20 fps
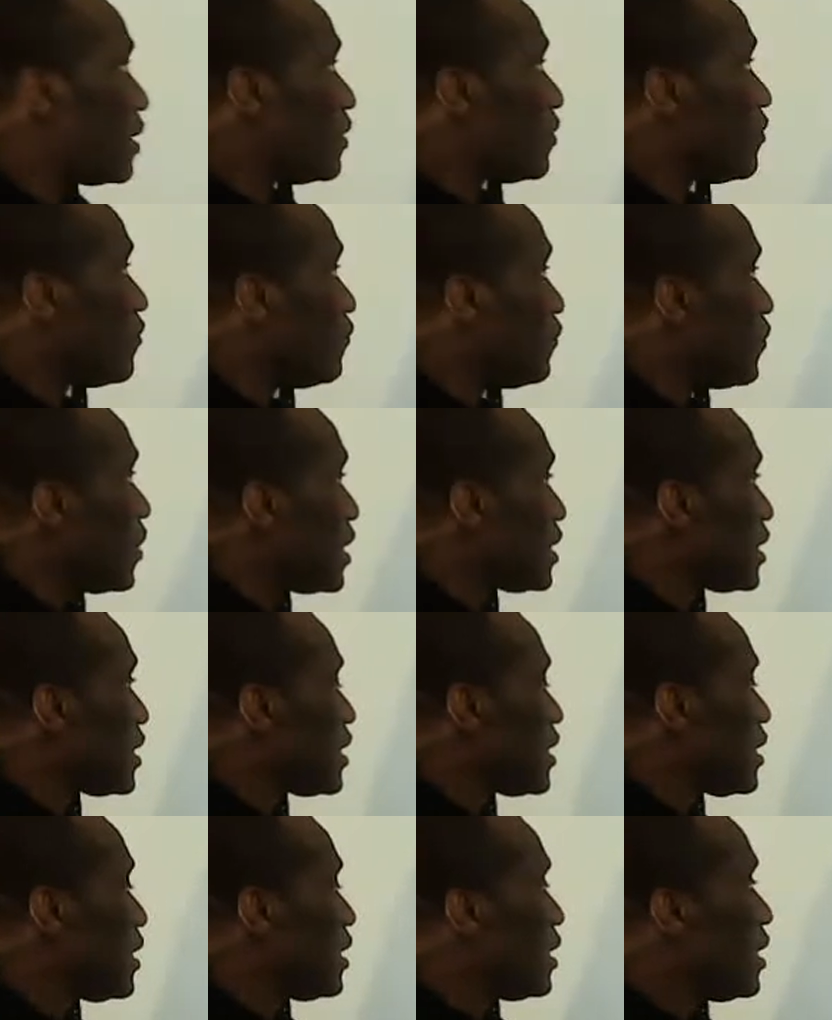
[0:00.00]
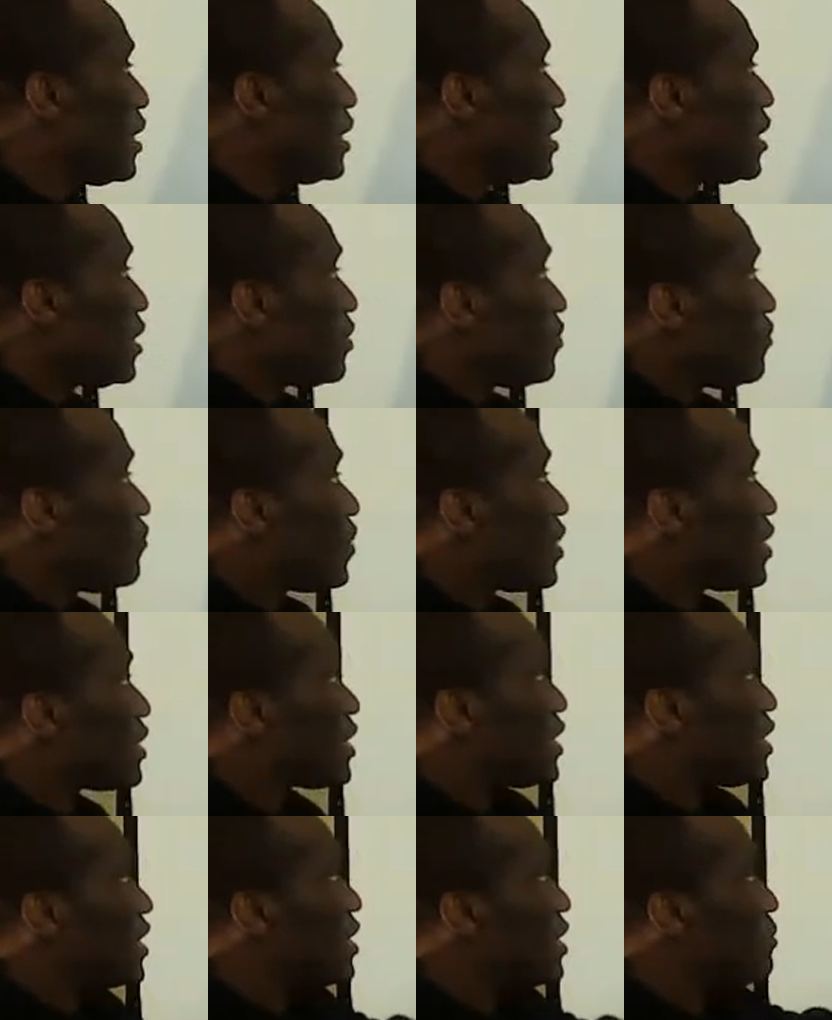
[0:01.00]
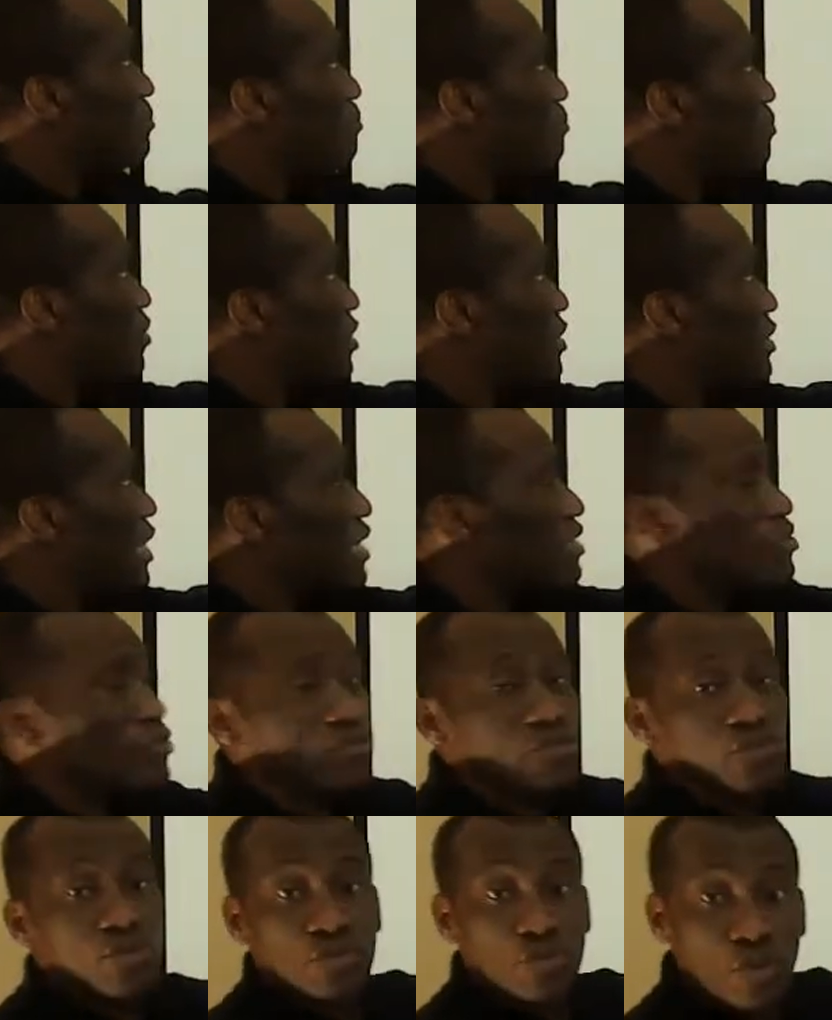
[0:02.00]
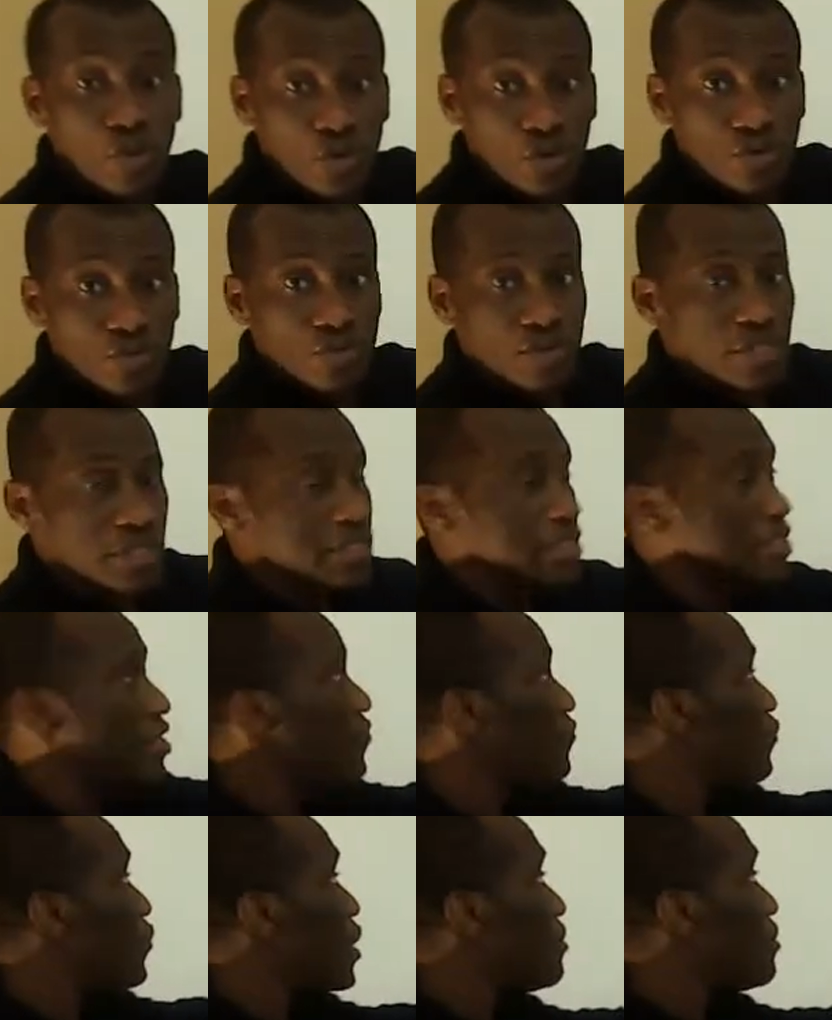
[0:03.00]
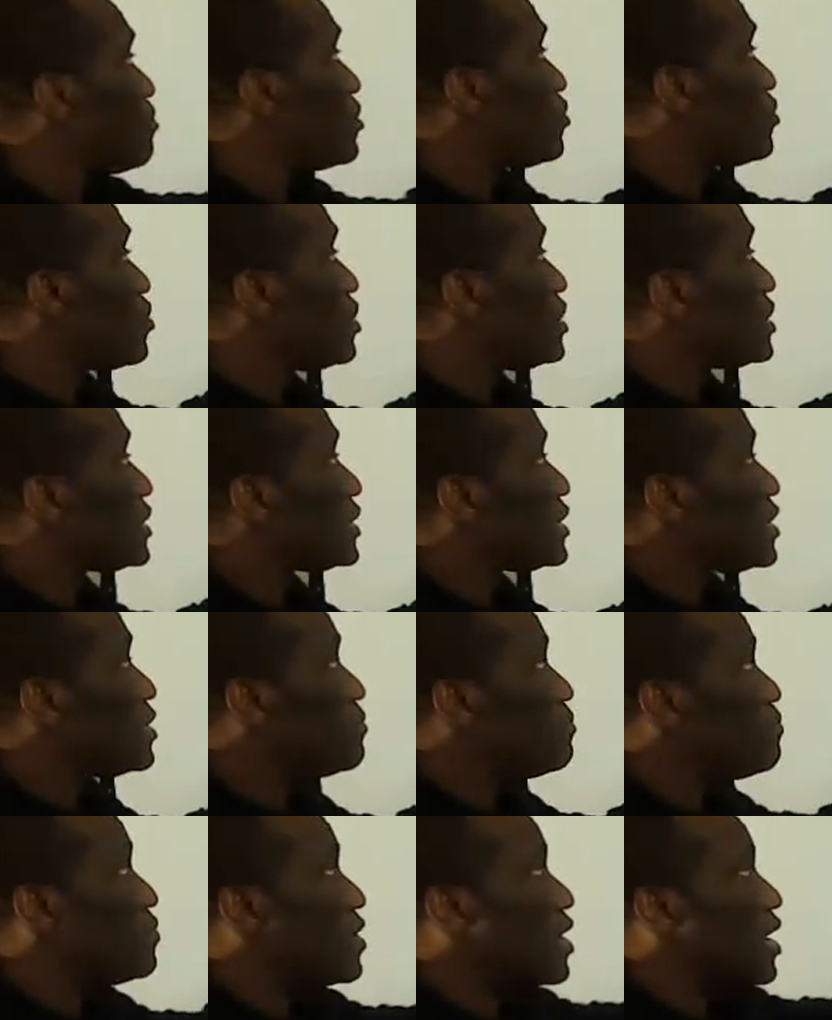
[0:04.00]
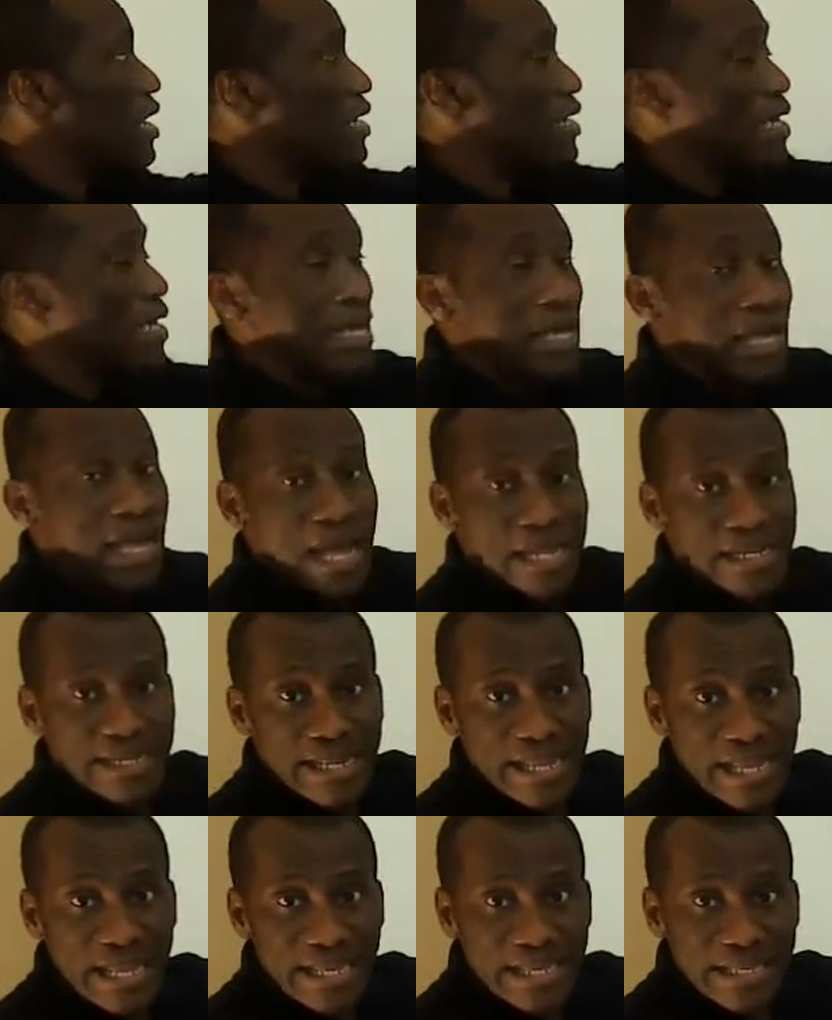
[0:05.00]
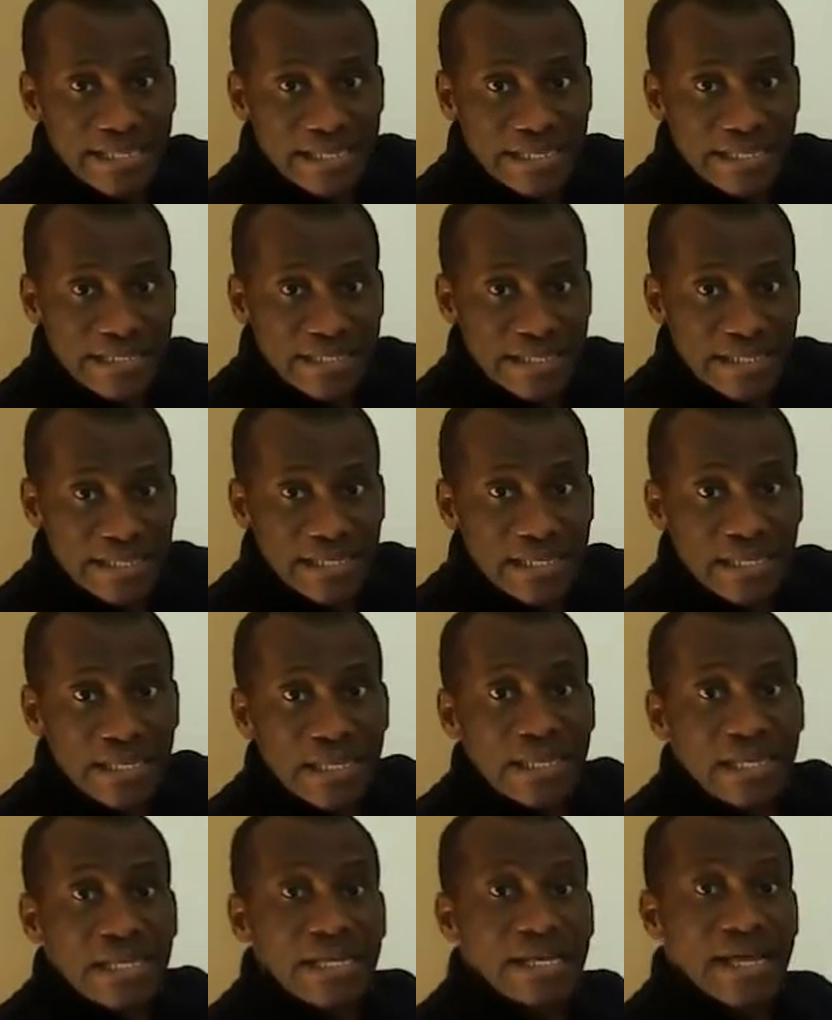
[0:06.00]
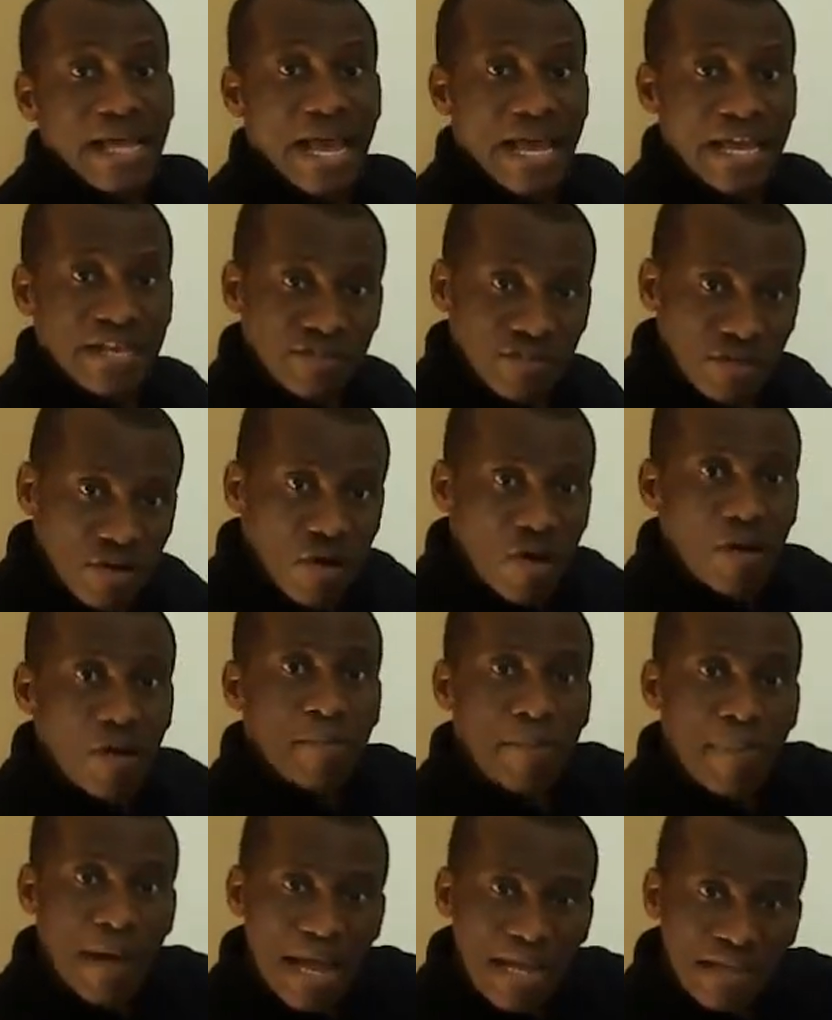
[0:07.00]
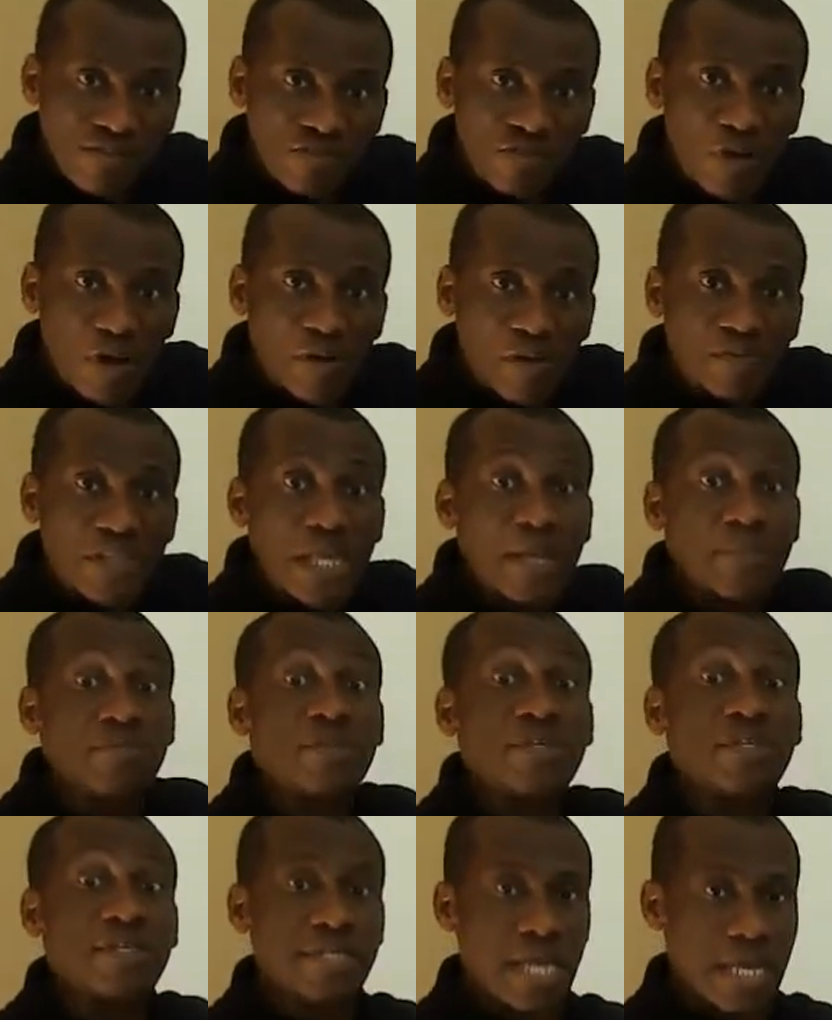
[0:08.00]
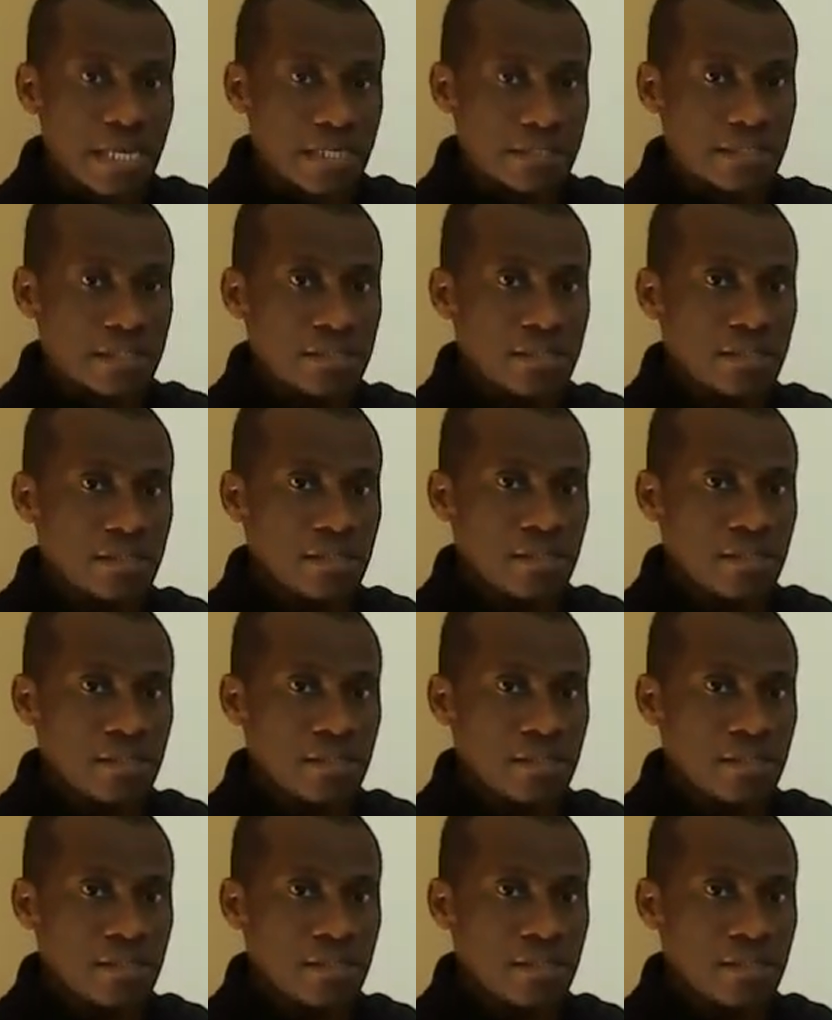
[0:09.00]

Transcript: very, very important to note the difference between CPR and AED. Can you combine two of them? Yes.